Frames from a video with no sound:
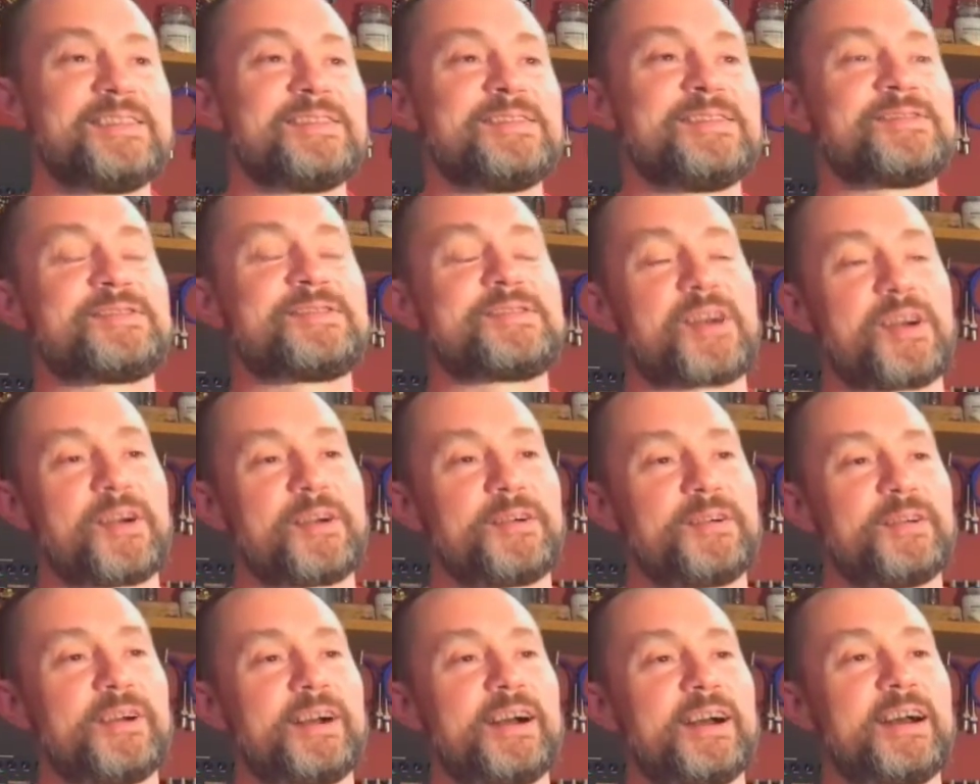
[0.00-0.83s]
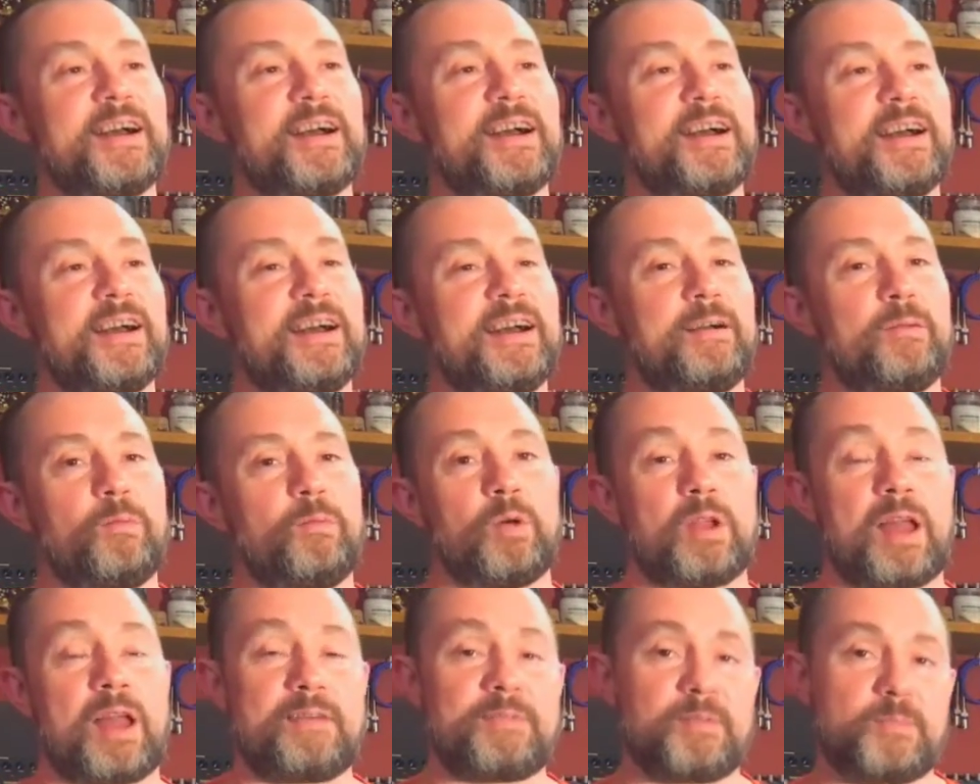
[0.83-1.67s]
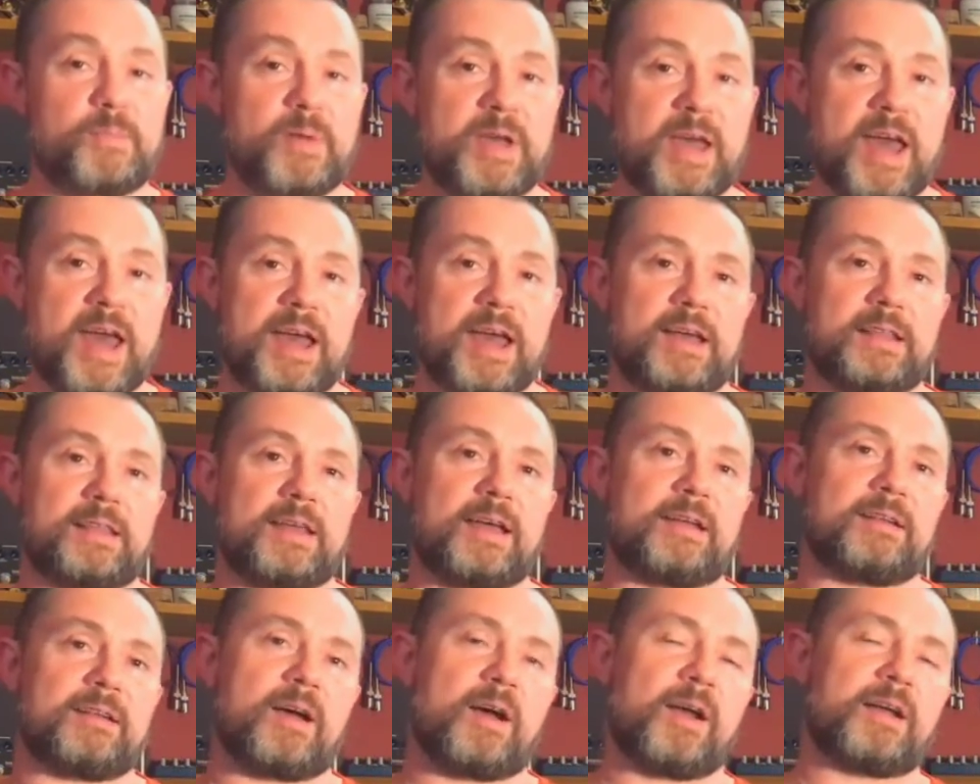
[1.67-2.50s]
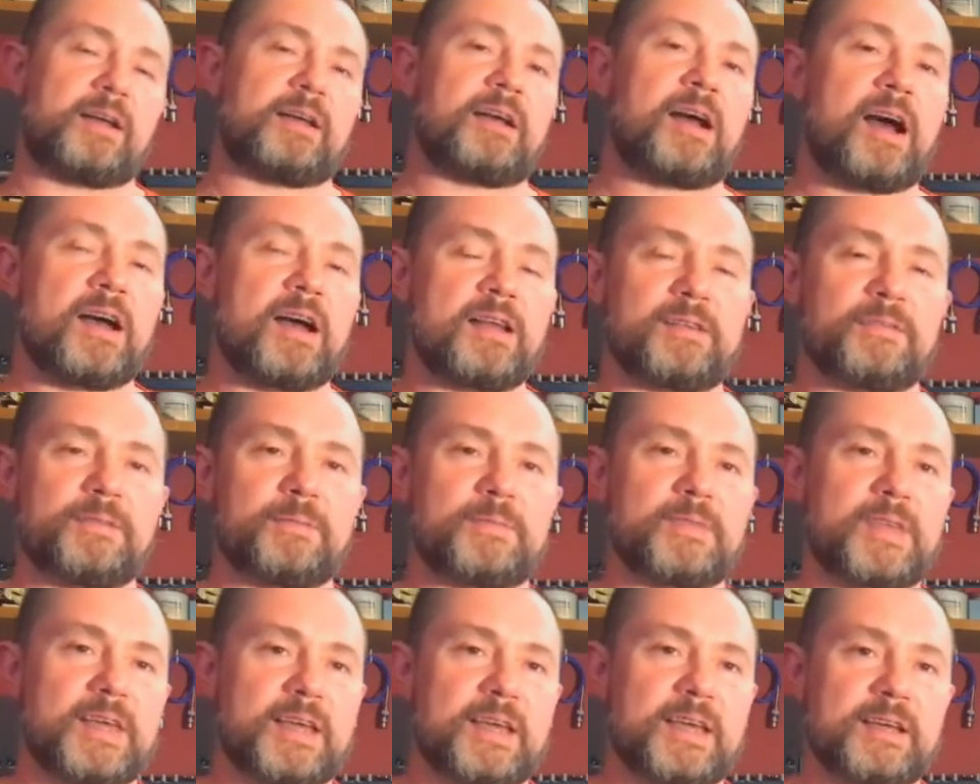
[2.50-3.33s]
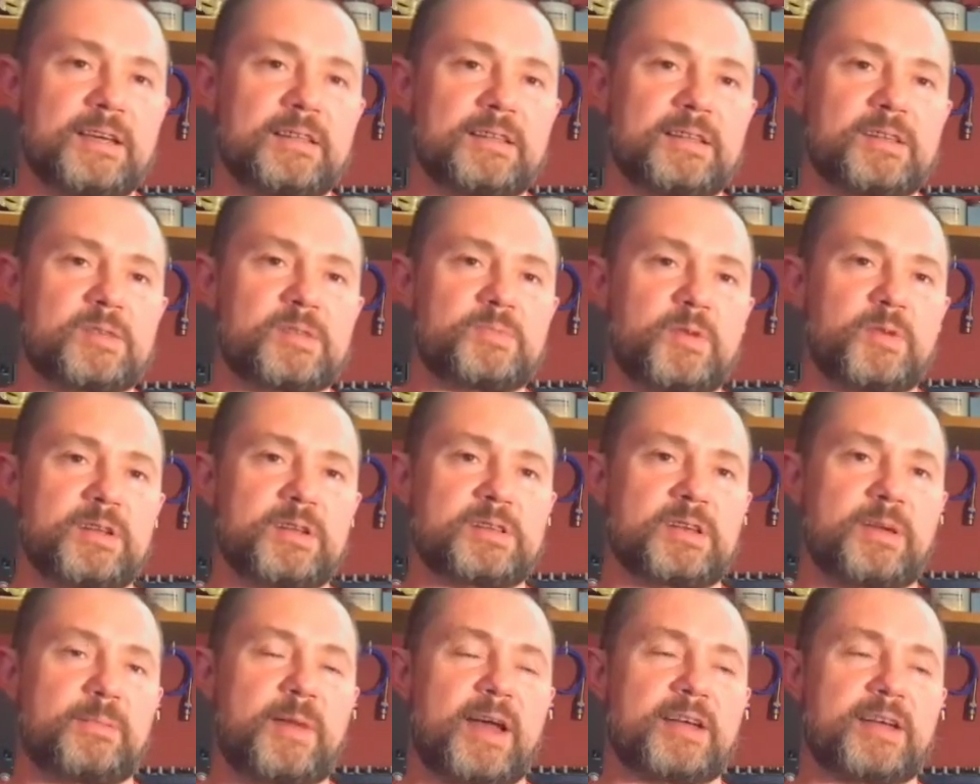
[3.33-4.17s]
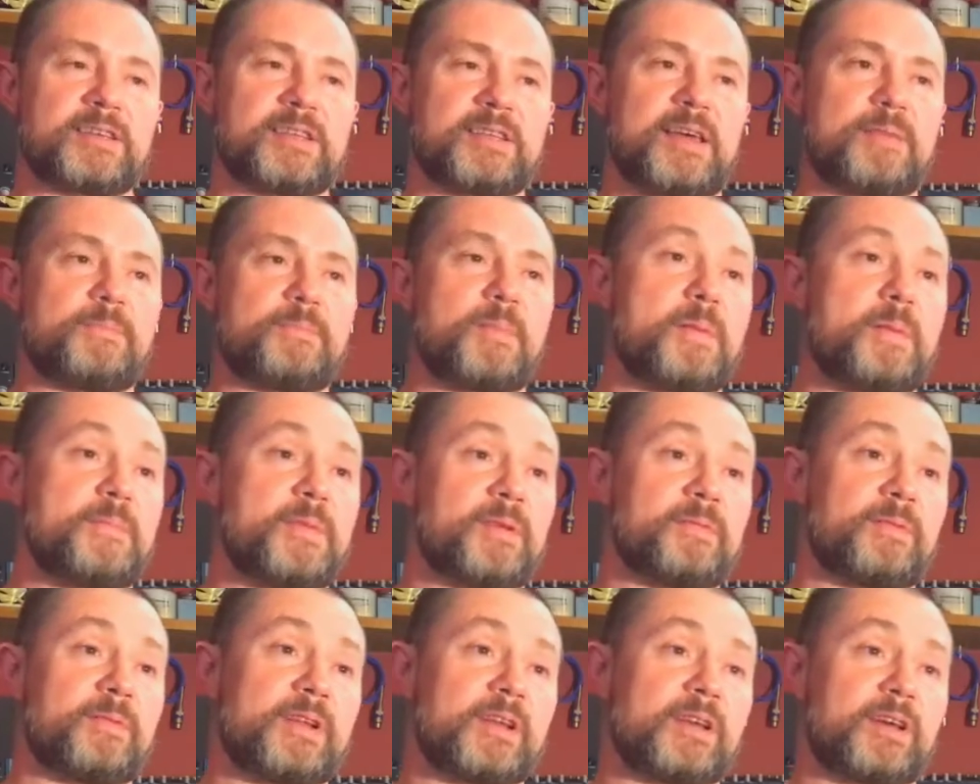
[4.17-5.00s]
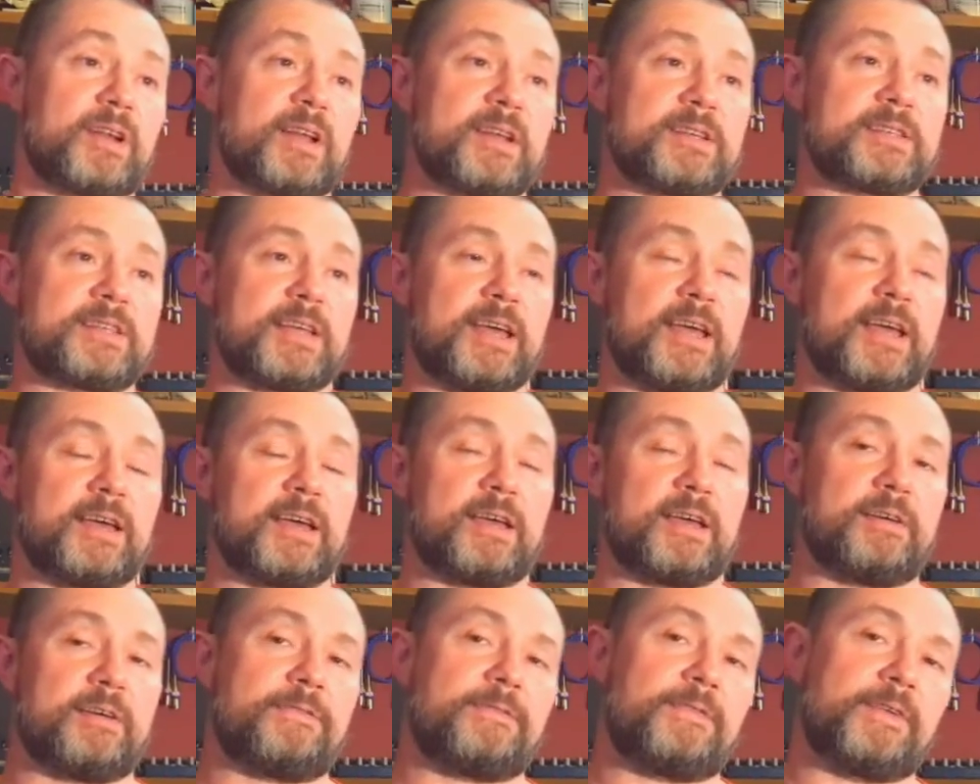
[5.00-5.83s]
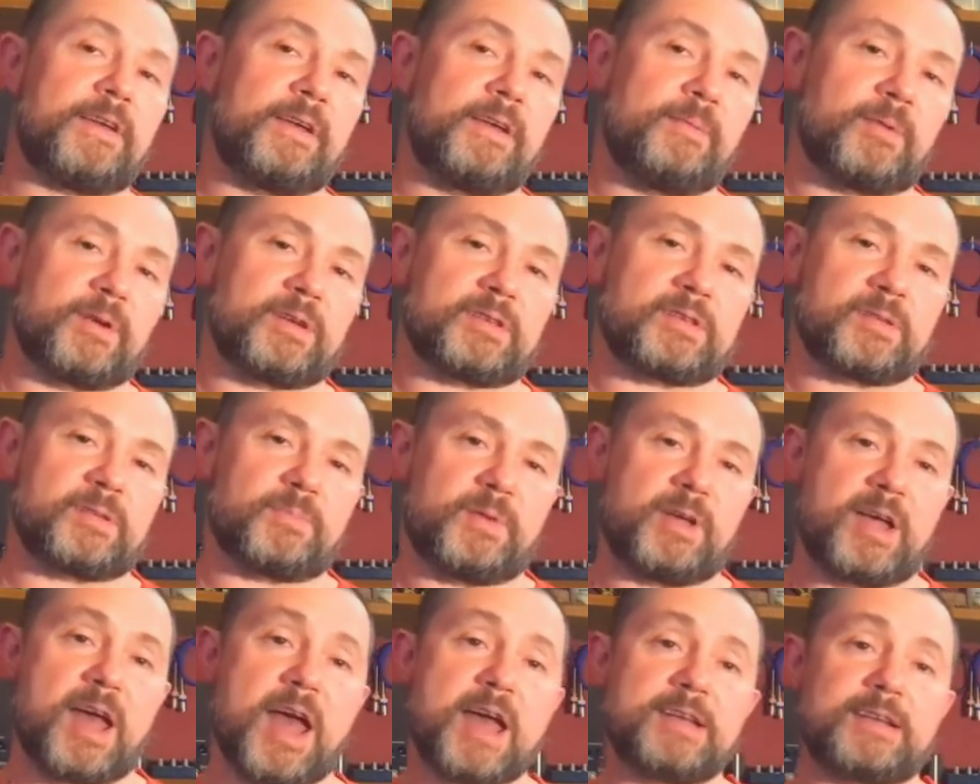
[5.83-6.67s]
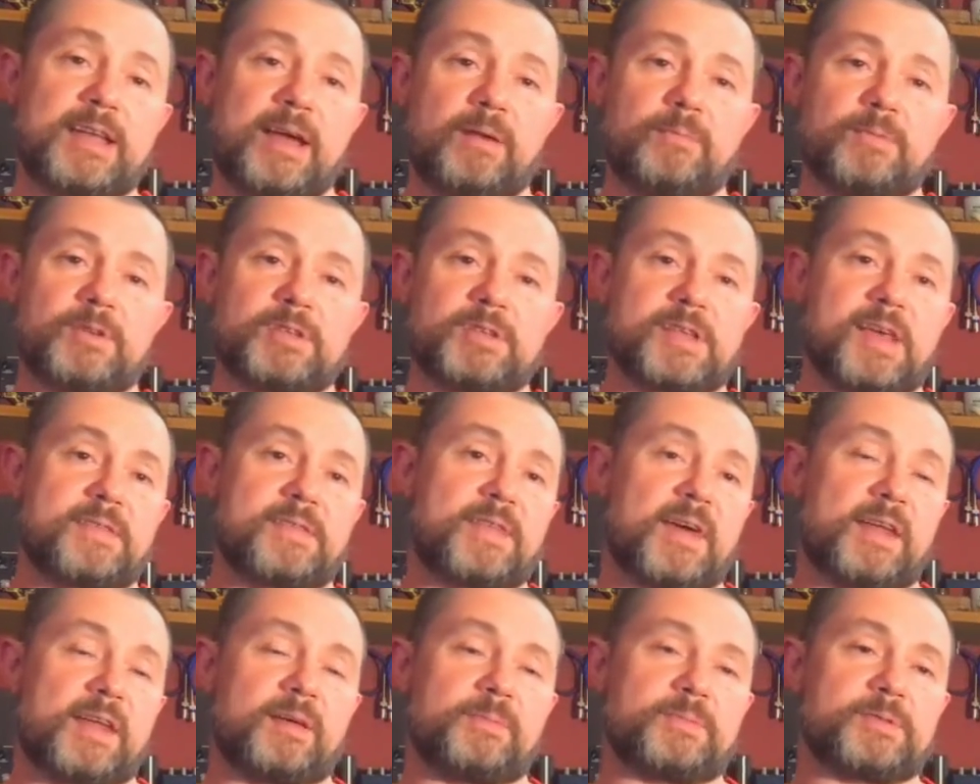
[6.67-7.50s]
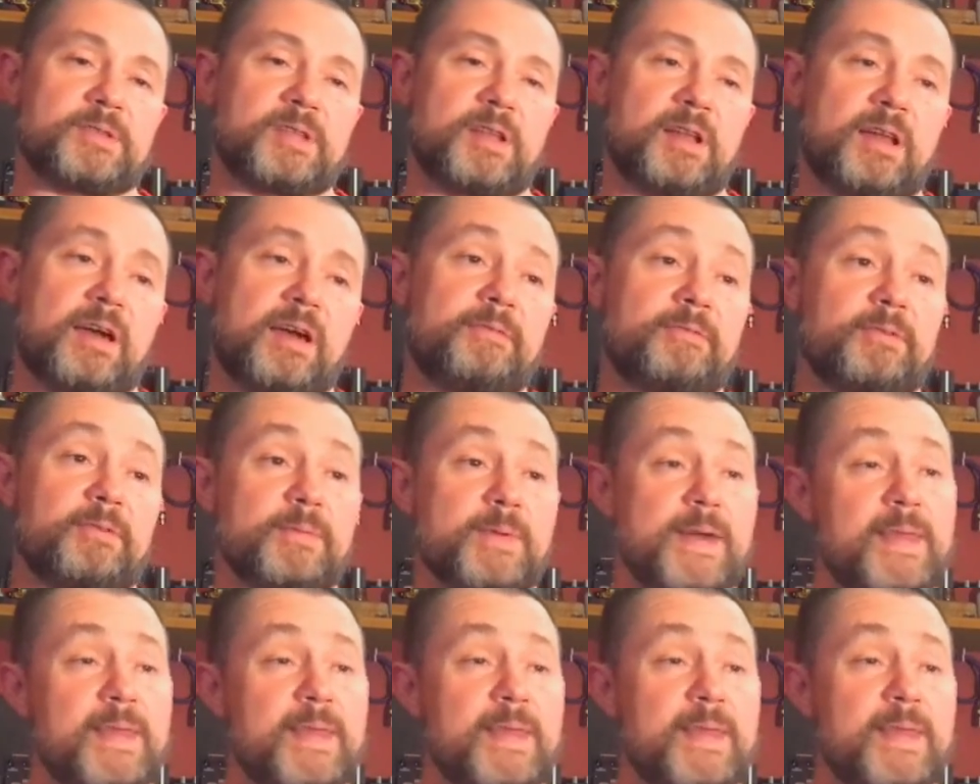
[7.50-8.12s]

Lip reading: So we'll have the PA in there. Now, I kind of am thinking at this point in time, actually, that might be a really good idea. If he brings the PA down, we set that up as the live room.